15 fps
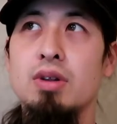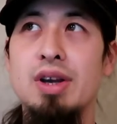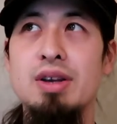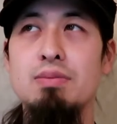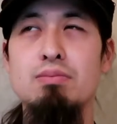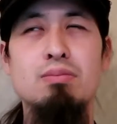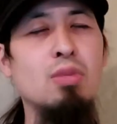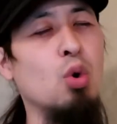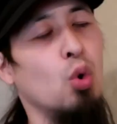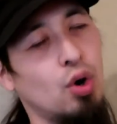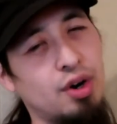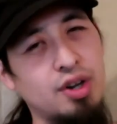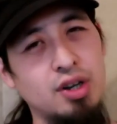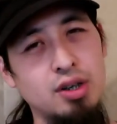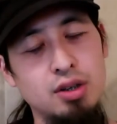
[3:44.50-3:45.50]
late
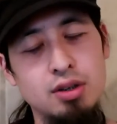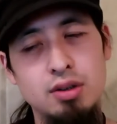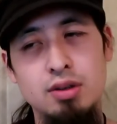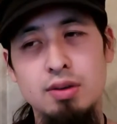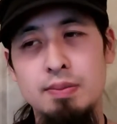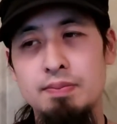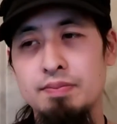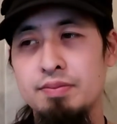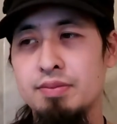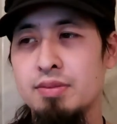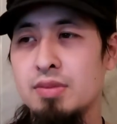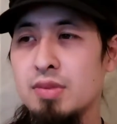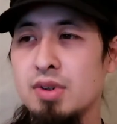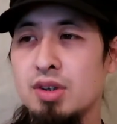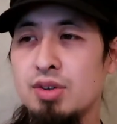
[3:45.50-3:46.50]
morning.
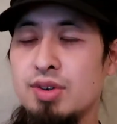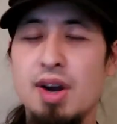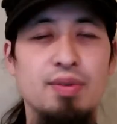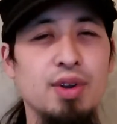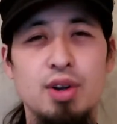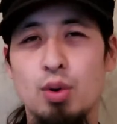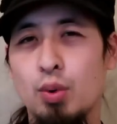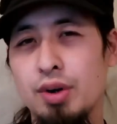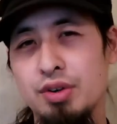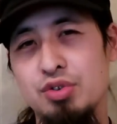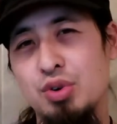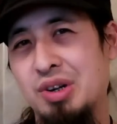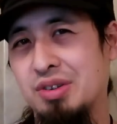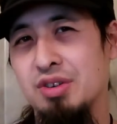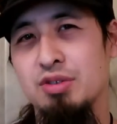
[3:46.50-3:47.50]
You definitely don't want
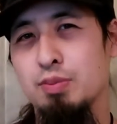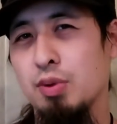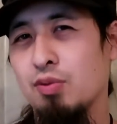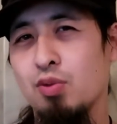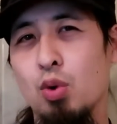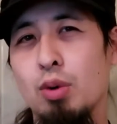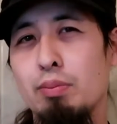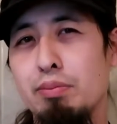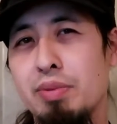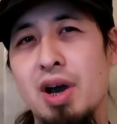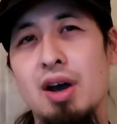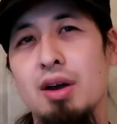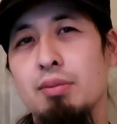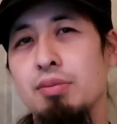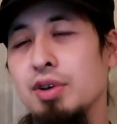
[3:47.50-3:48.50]
to drink this before
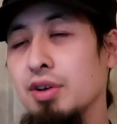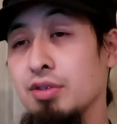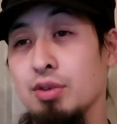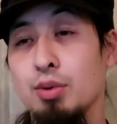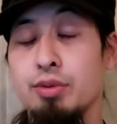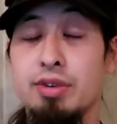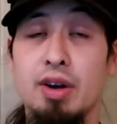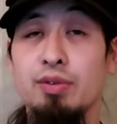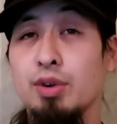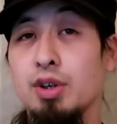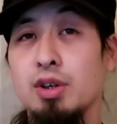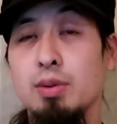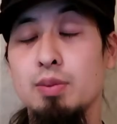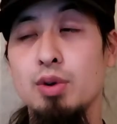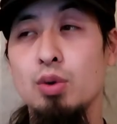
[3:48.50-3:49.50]
bed because it'll
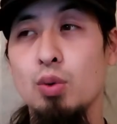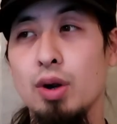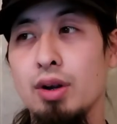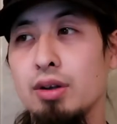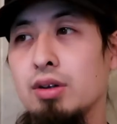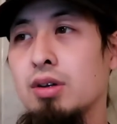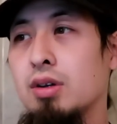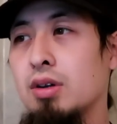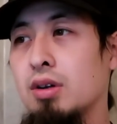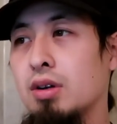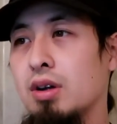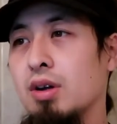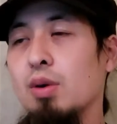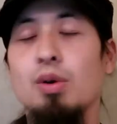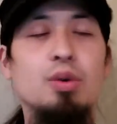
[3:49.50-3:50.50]
definitely keep you awake.
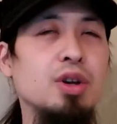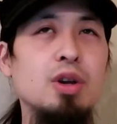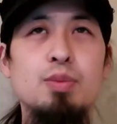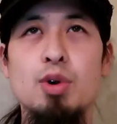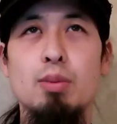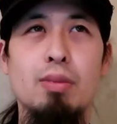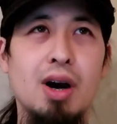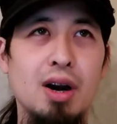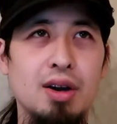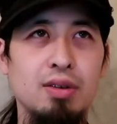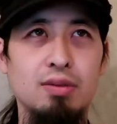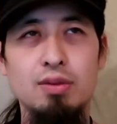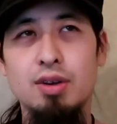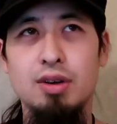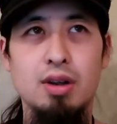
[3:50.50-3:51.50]
And it'll keep your
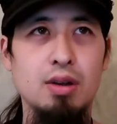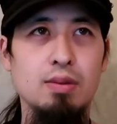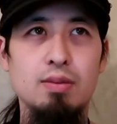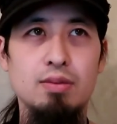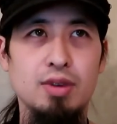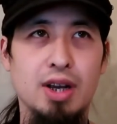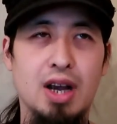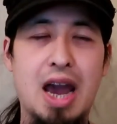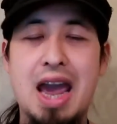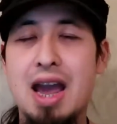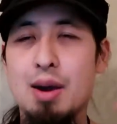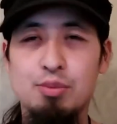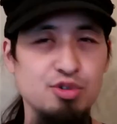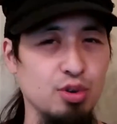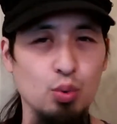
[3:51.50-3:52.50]
mind like like a
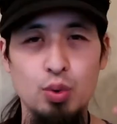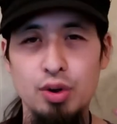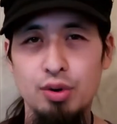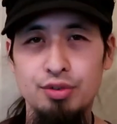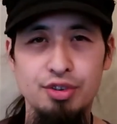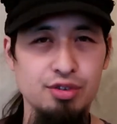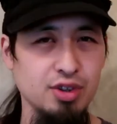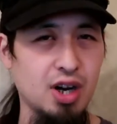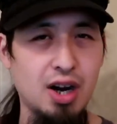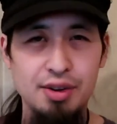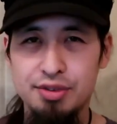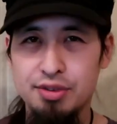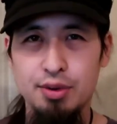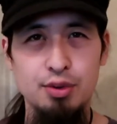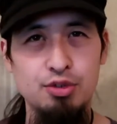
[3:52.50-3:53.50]
hamster wheel just
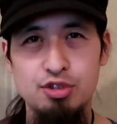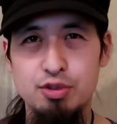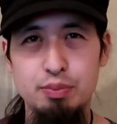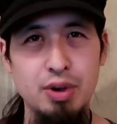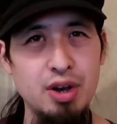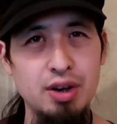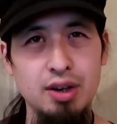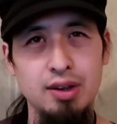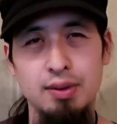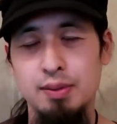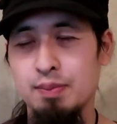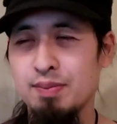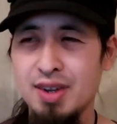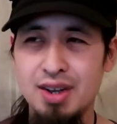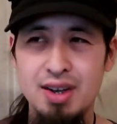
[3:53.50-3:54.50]
constantly spinning
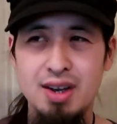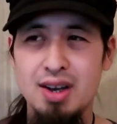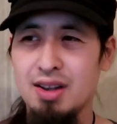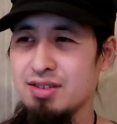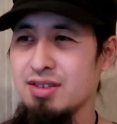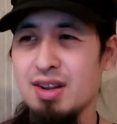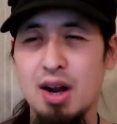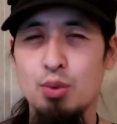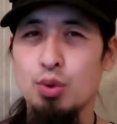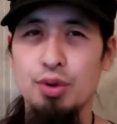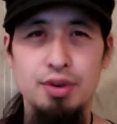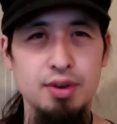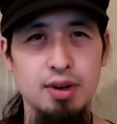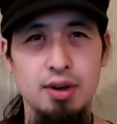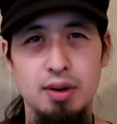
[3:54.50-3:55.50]
and it's not
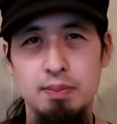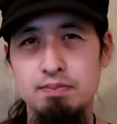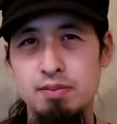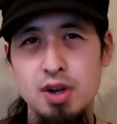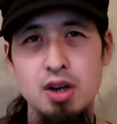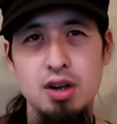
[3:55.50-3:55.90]
really a